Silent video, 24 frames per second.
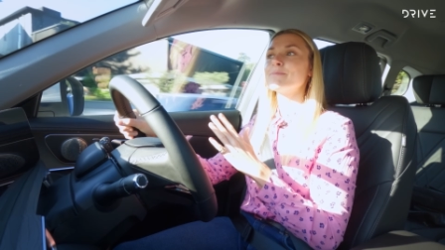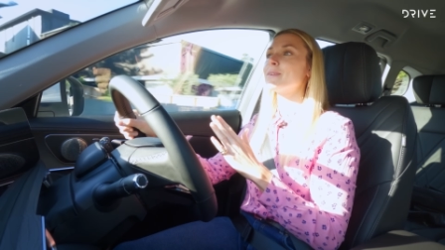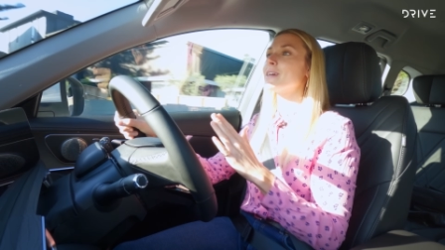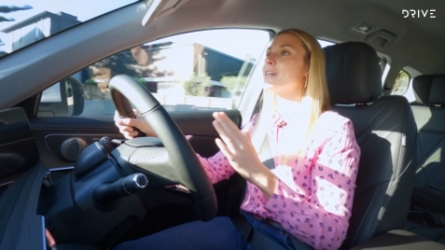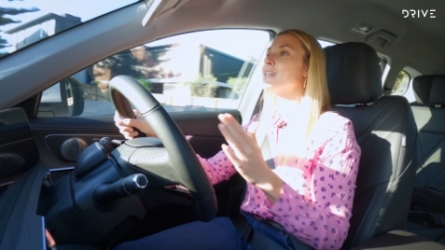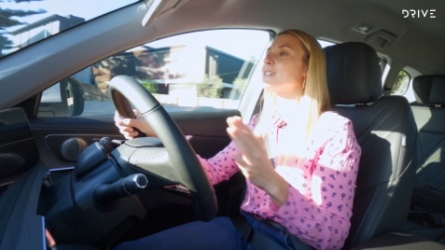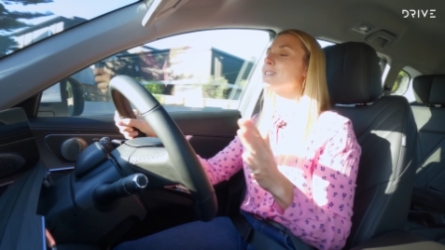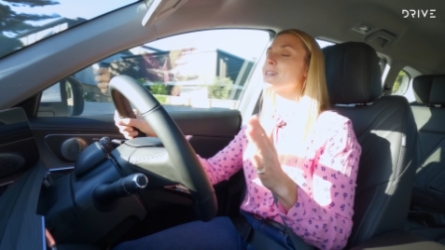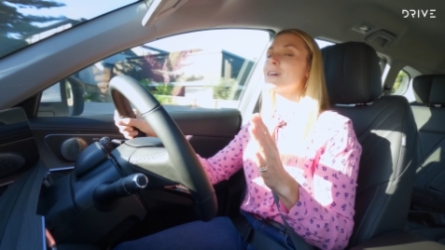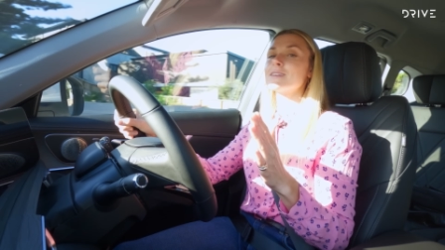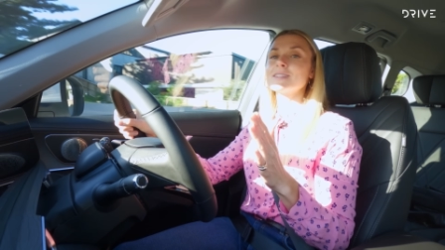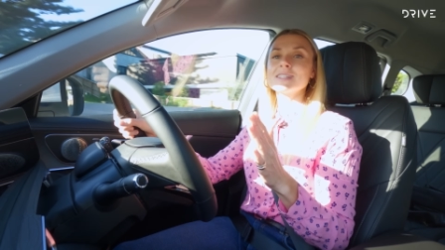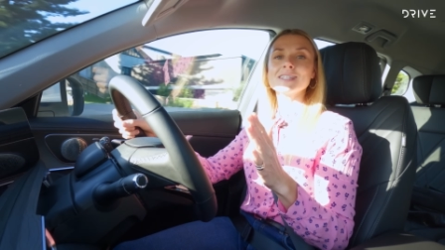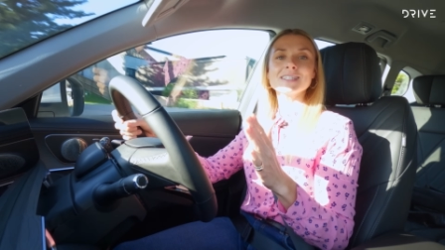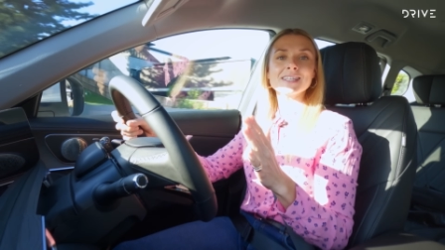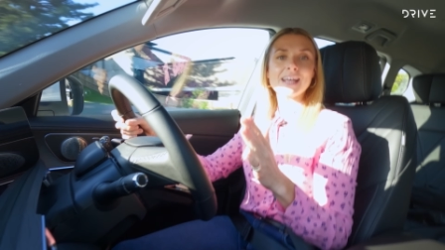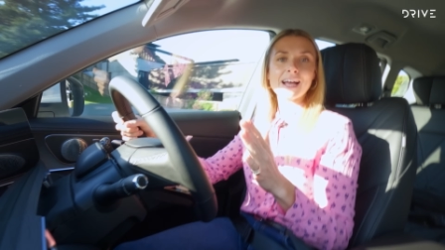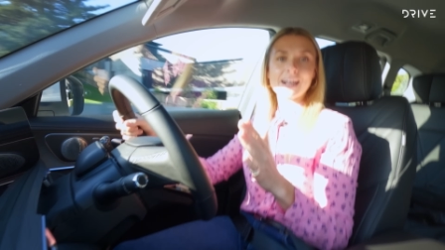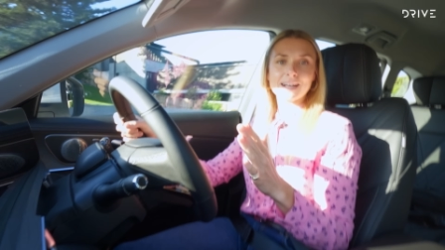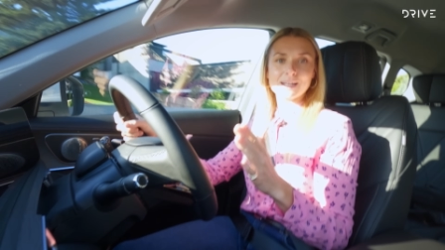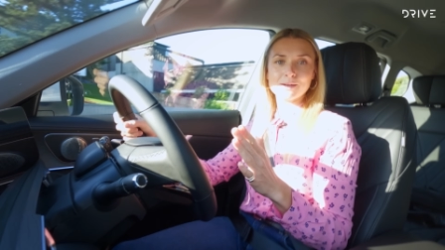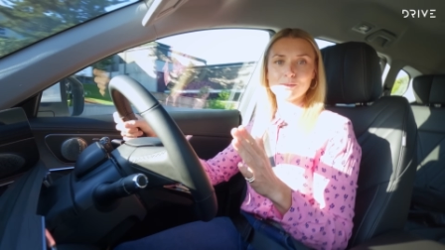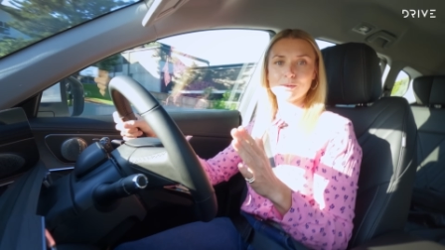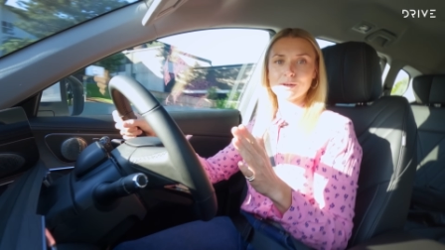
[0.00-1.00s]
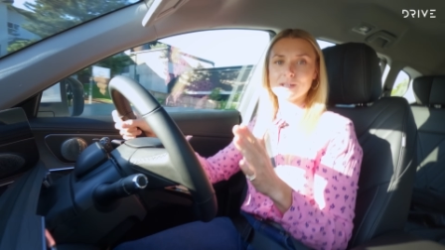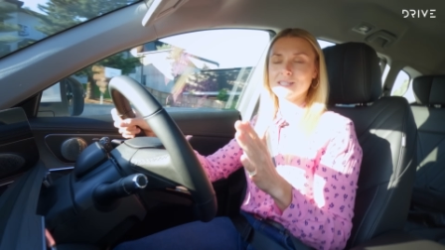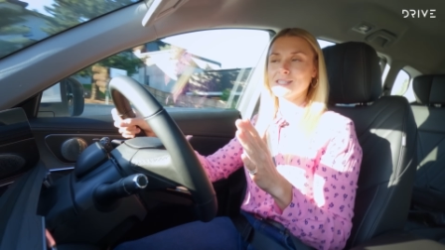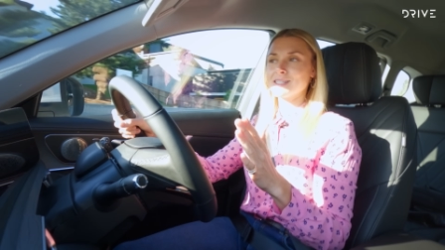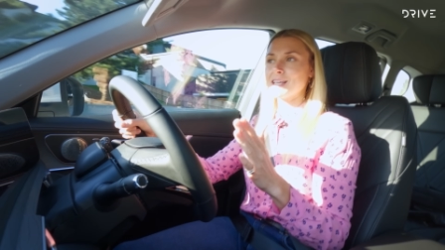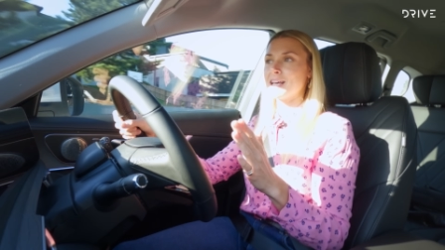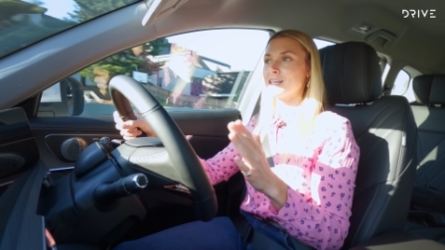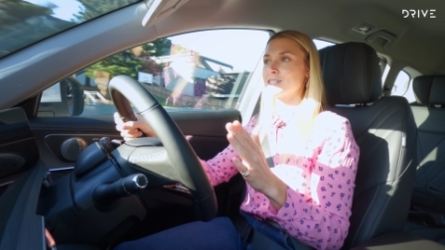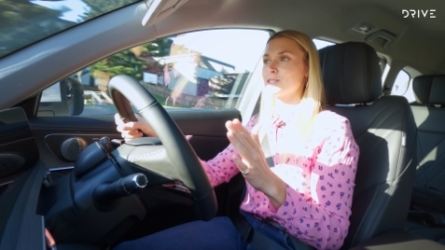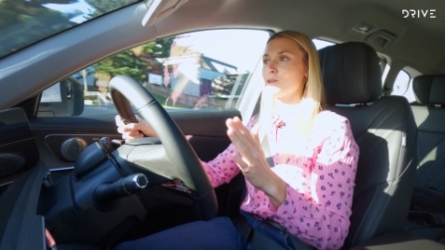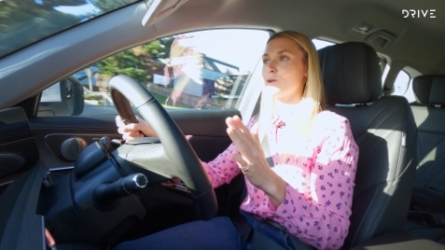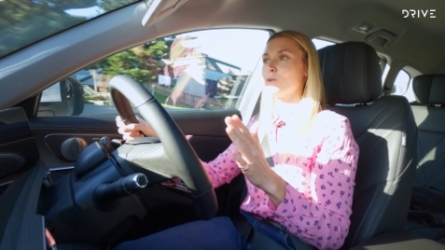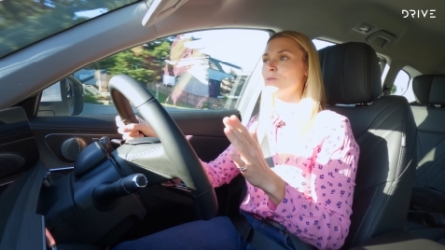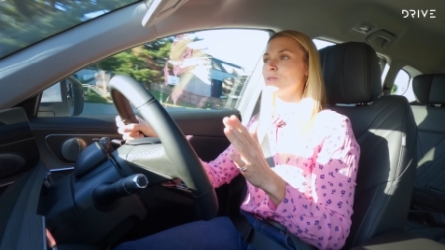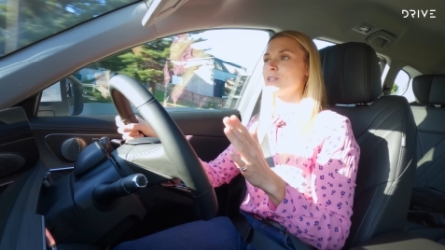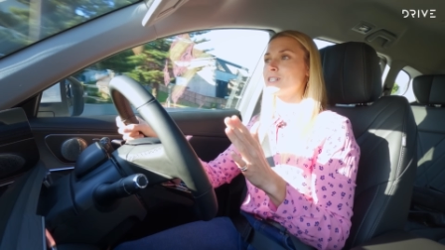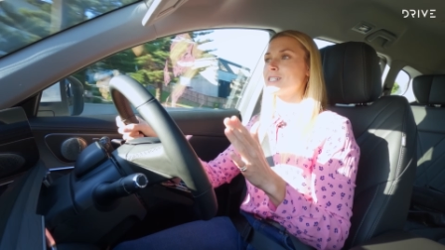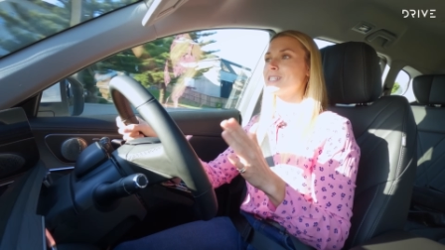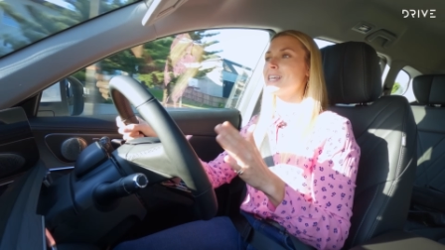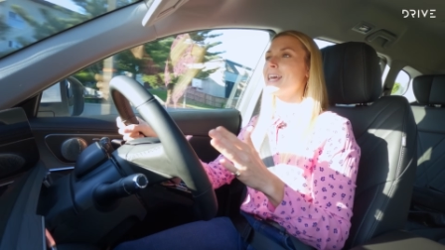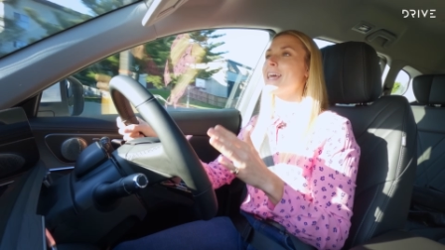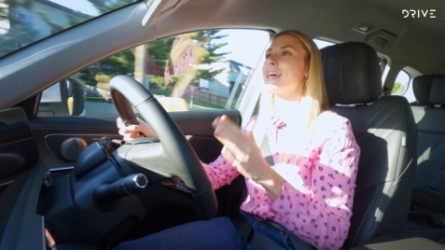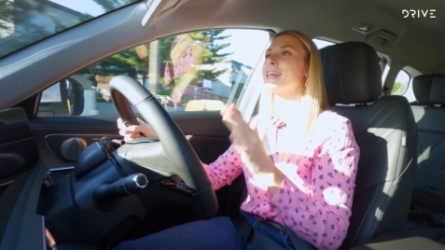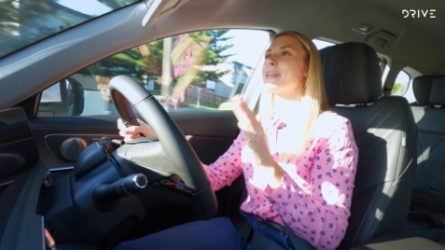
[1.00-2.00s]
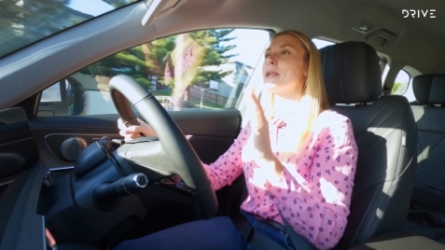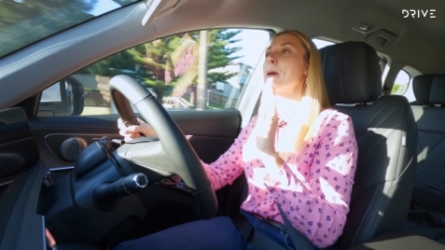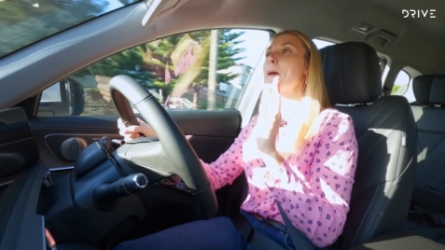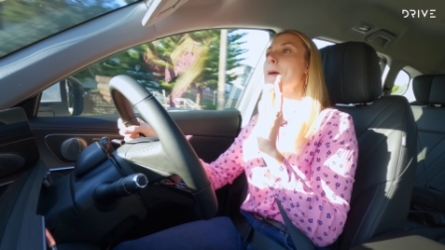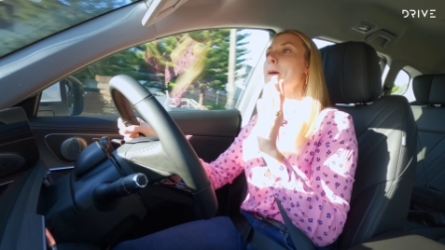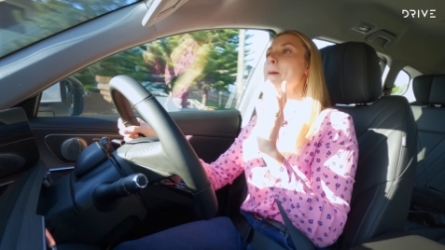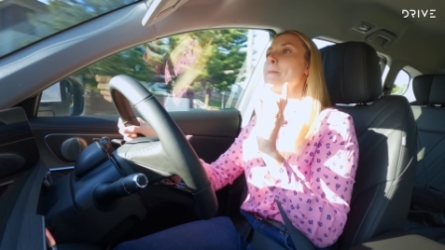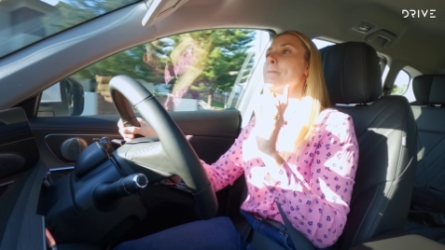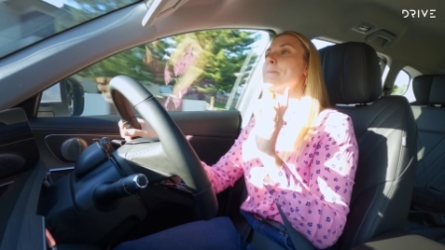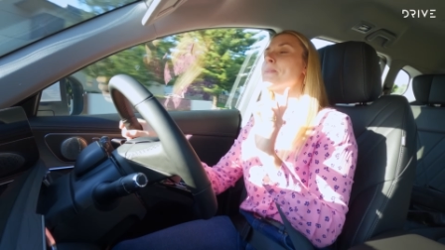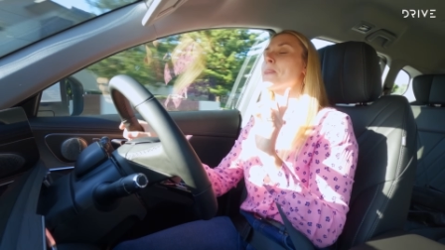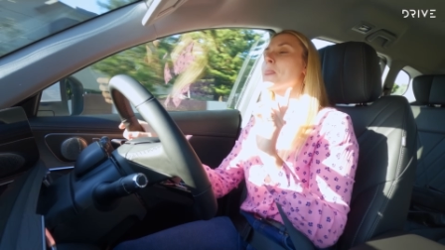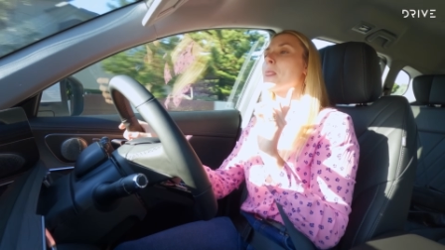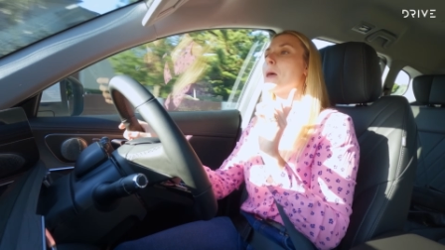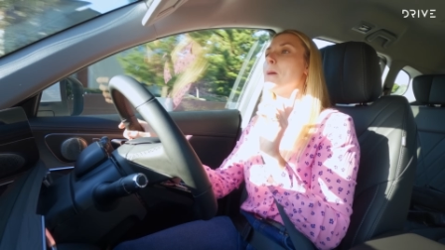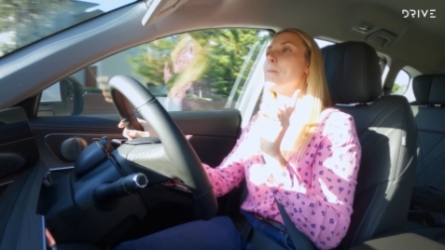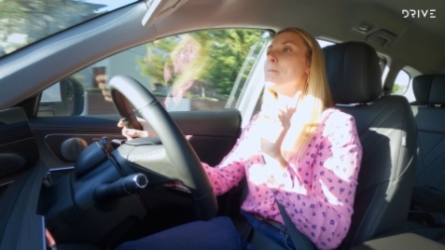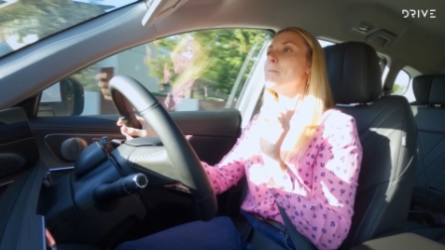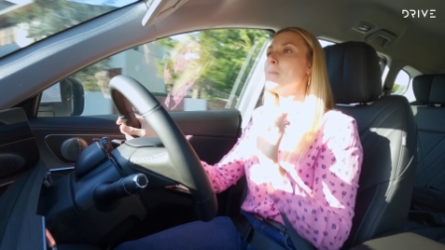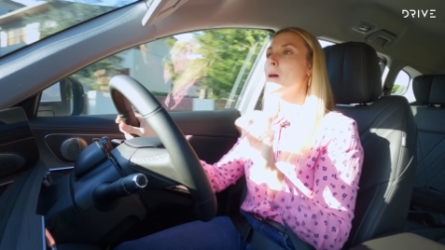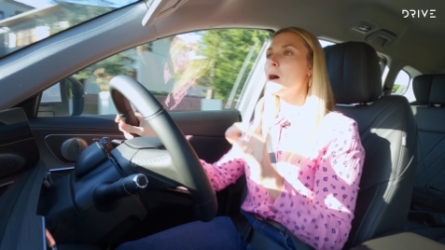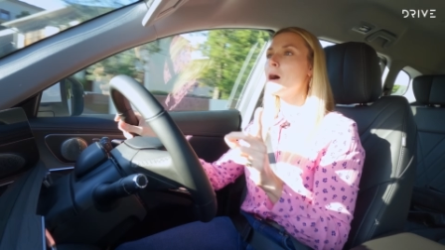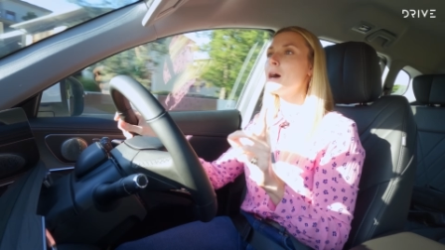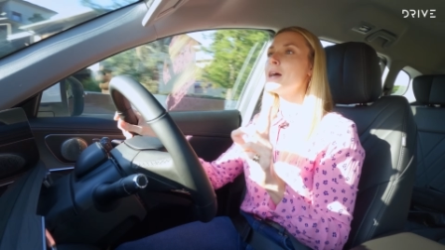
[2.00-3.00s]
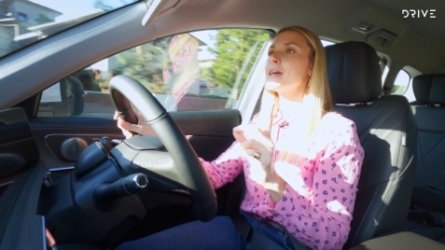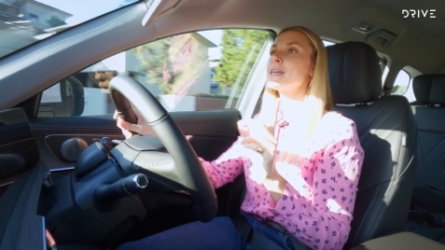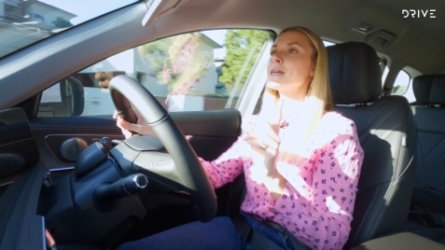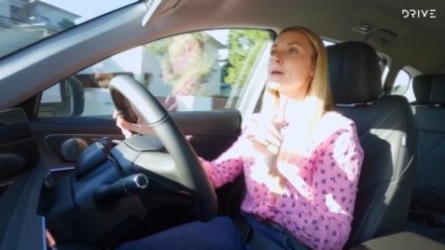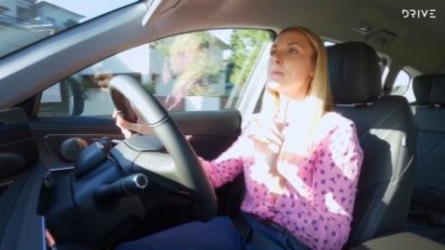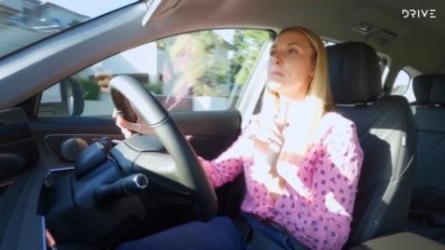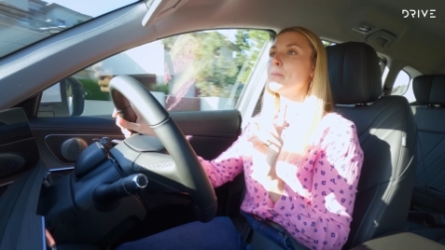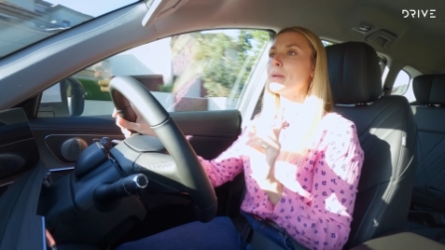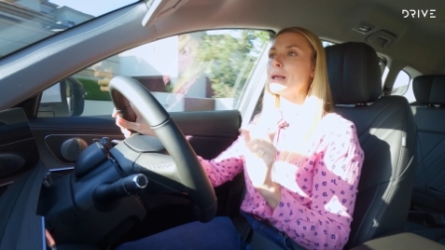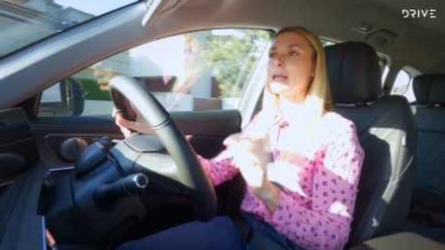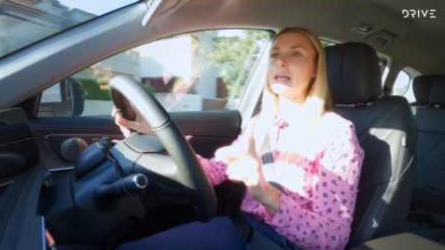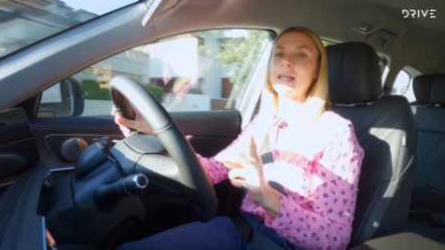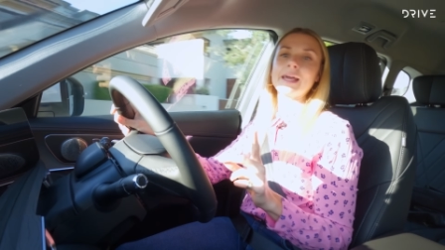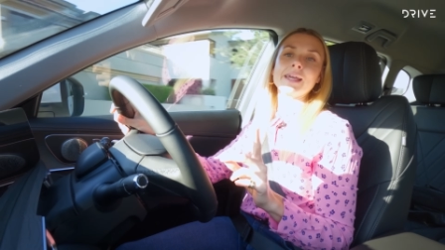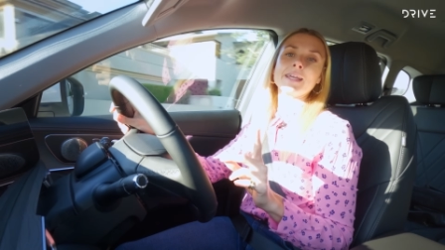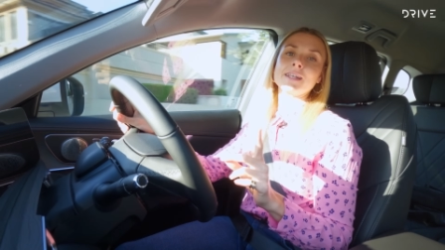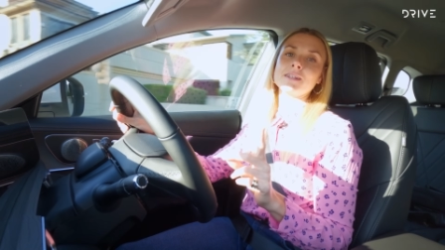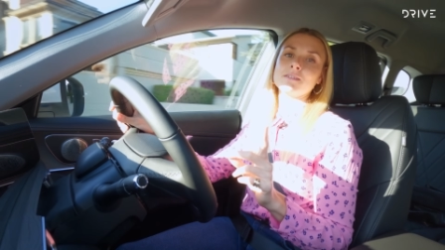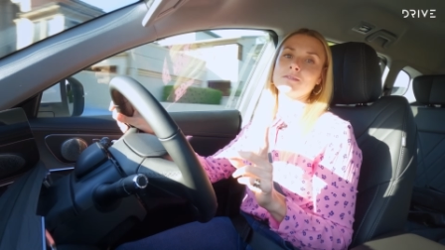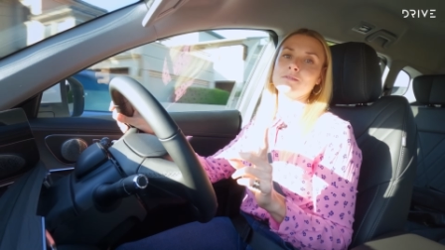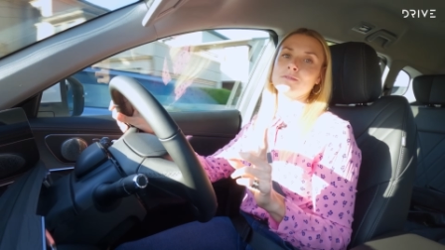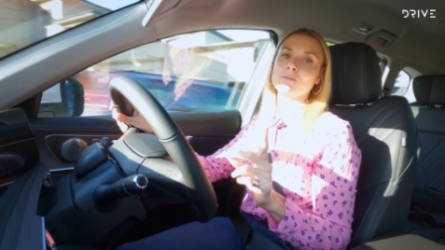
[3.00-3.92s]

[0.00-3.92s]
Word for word: It does exactly what it says on the tin. My complaint